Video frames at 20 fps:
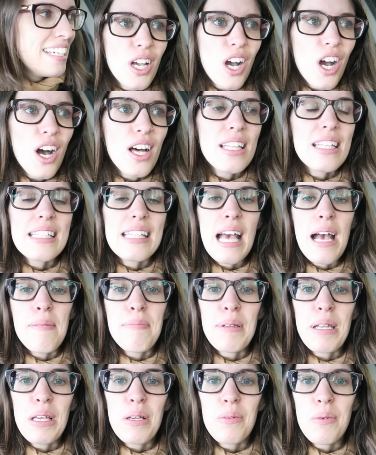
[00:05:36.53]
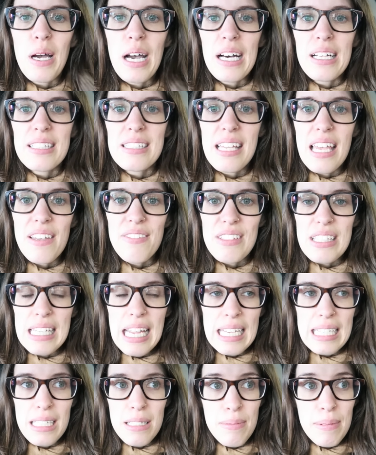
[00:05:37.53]
All this happening while Dave is
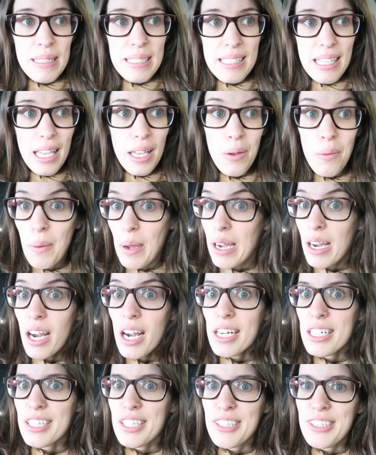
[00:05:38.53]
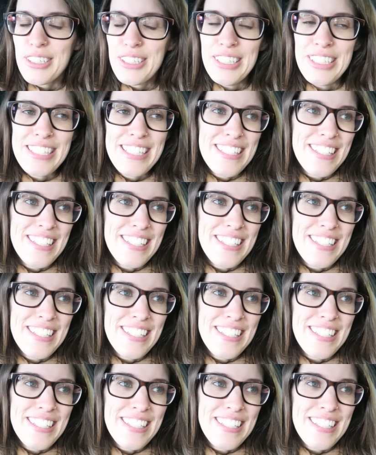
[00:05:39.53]
texting me saying, where are you?